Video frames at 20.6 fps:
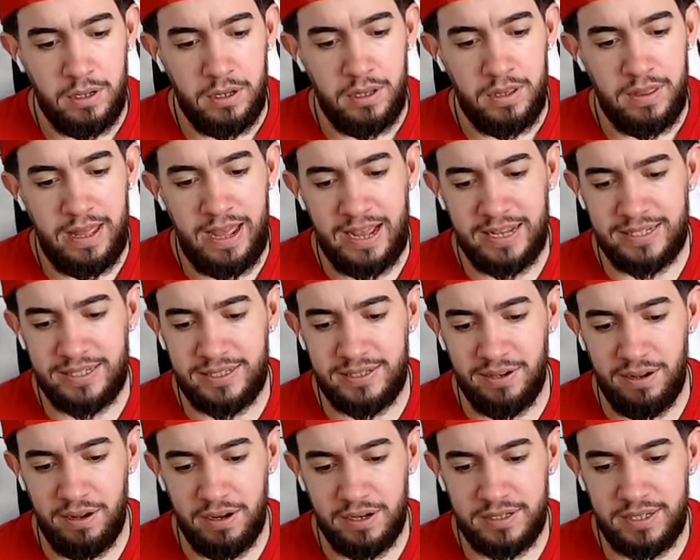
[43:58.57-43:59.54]
That
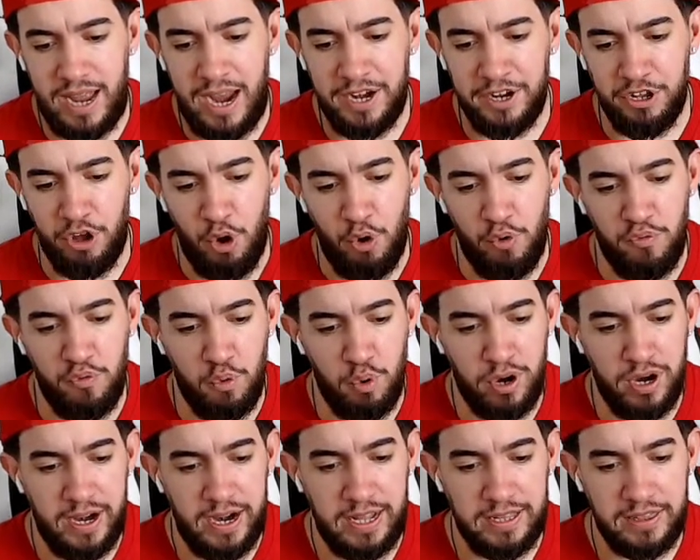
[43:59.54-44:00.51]
sucks. I'd go
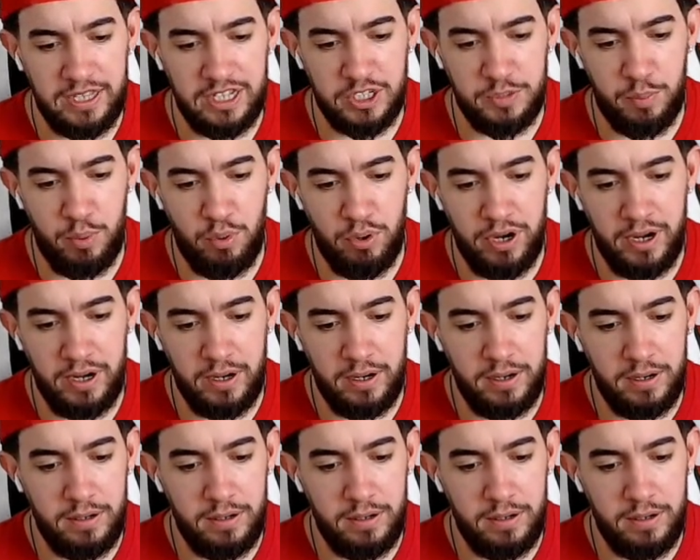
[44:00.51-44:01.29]
for it at this point.